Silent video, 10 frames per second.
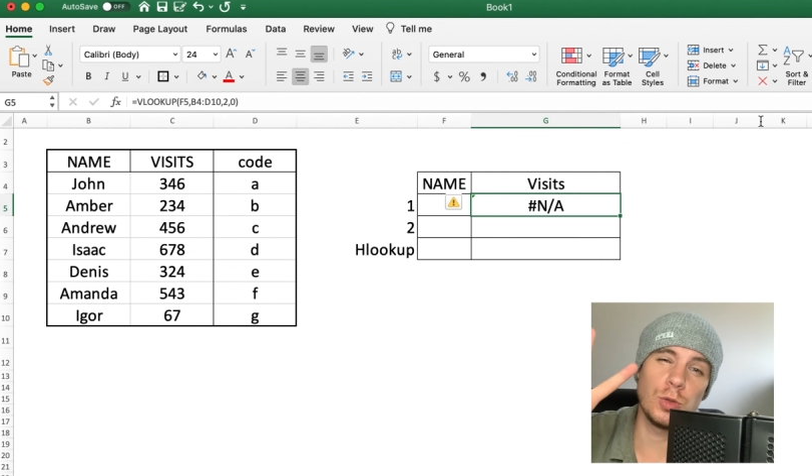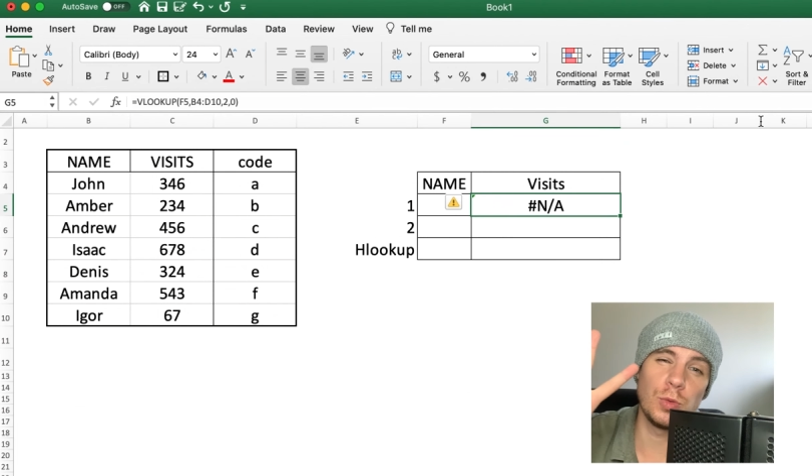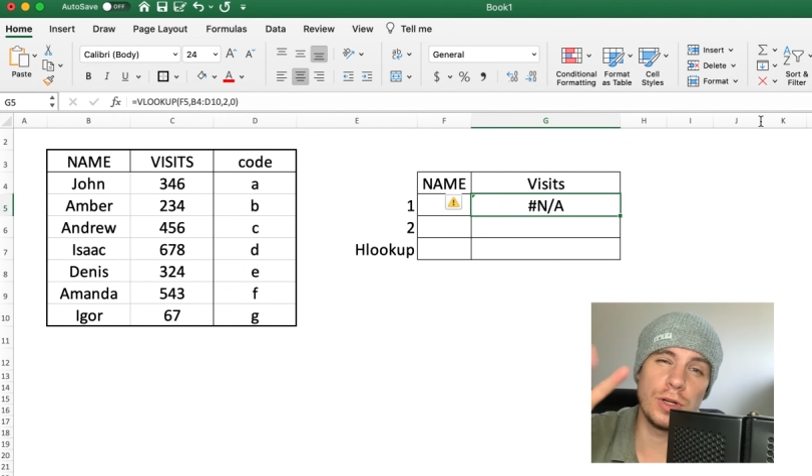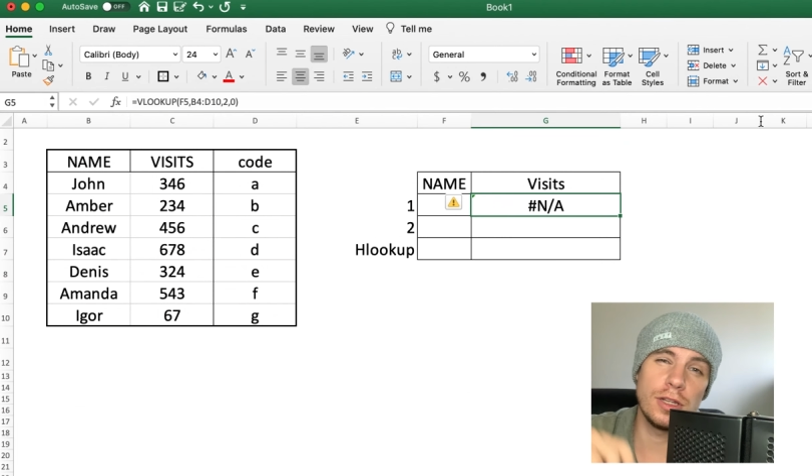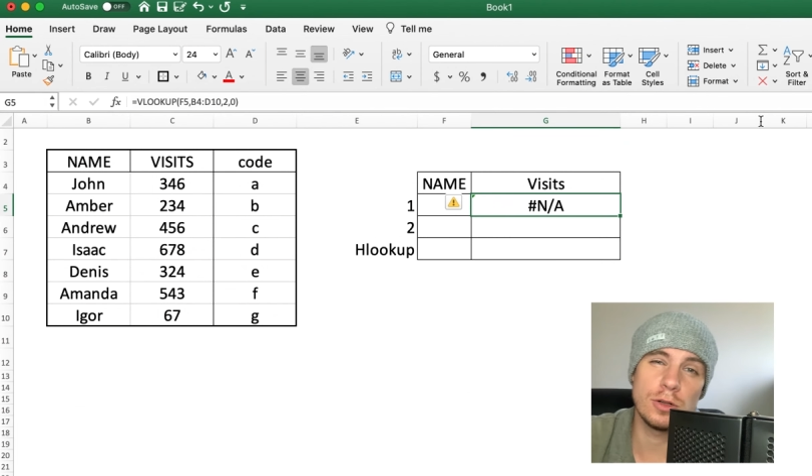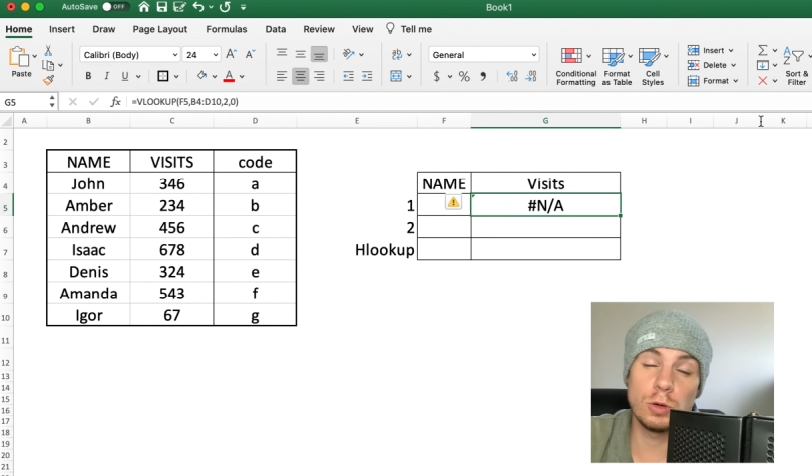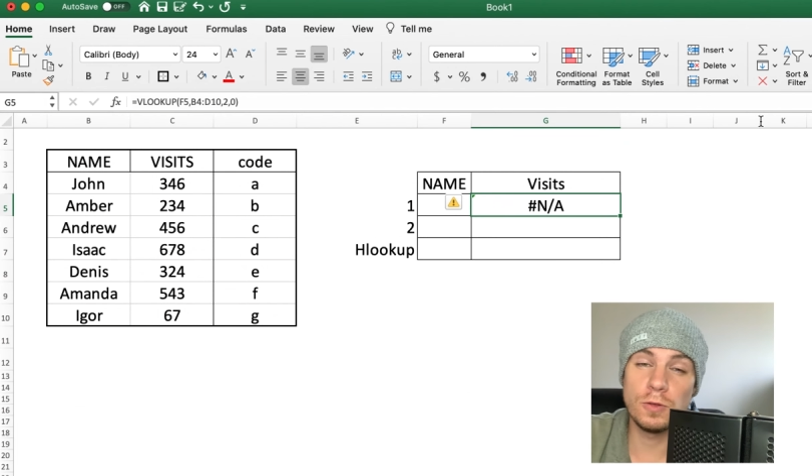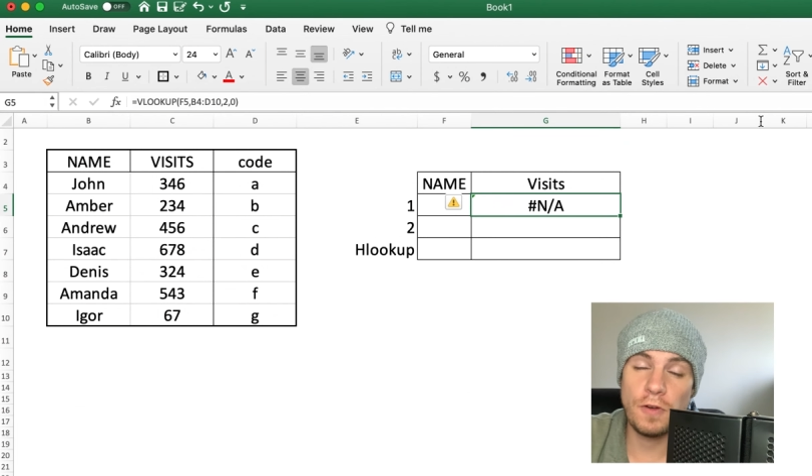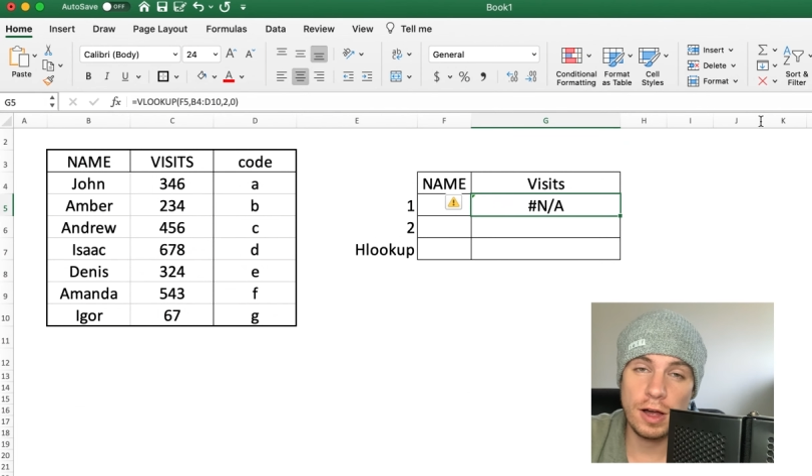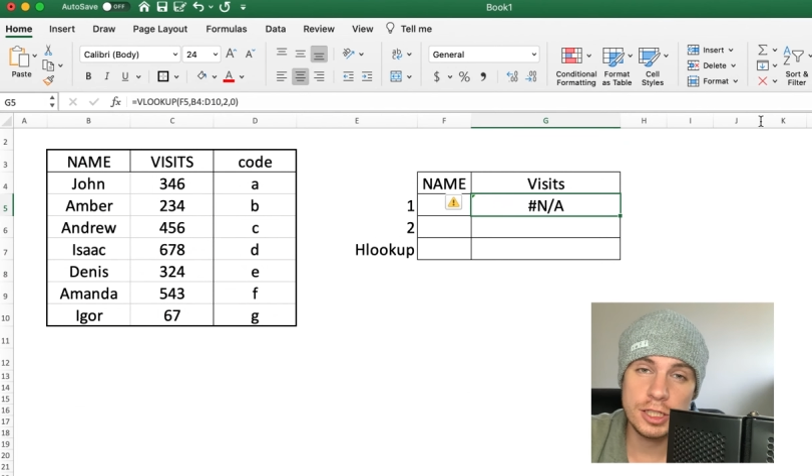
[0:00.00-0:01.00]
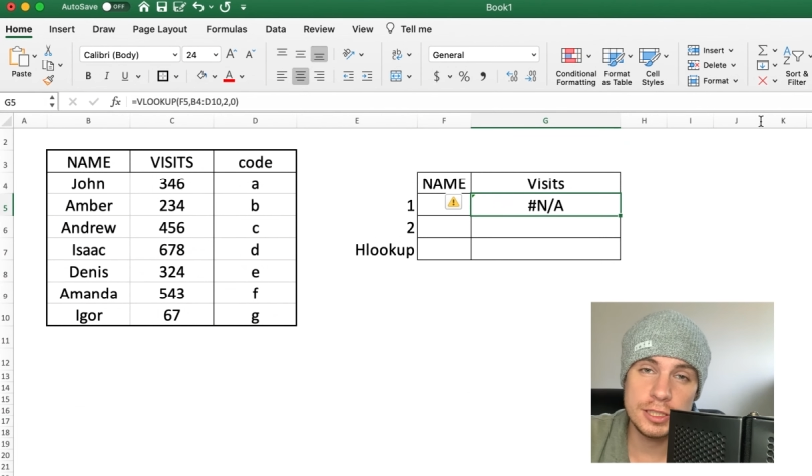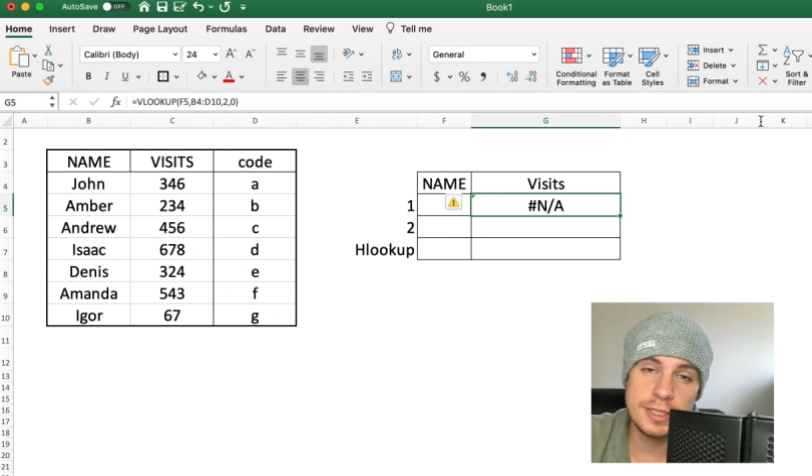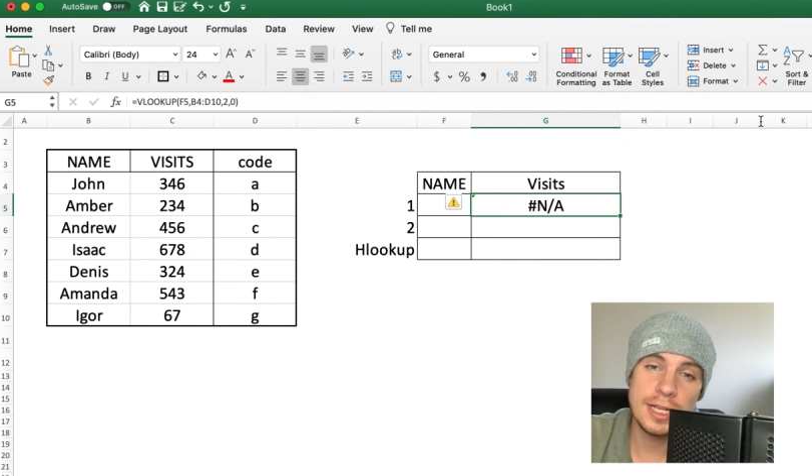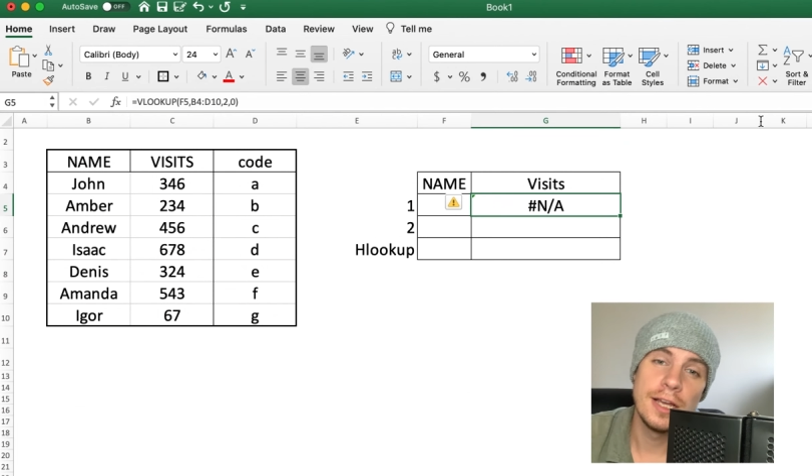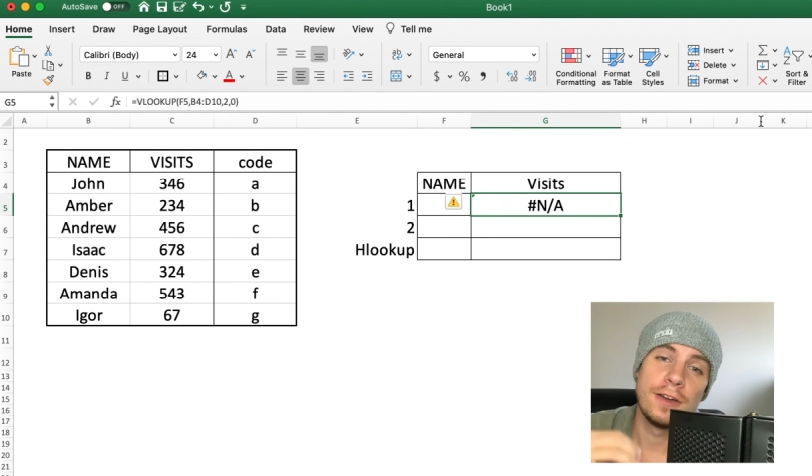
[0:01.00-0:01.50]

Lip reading: really cool functions,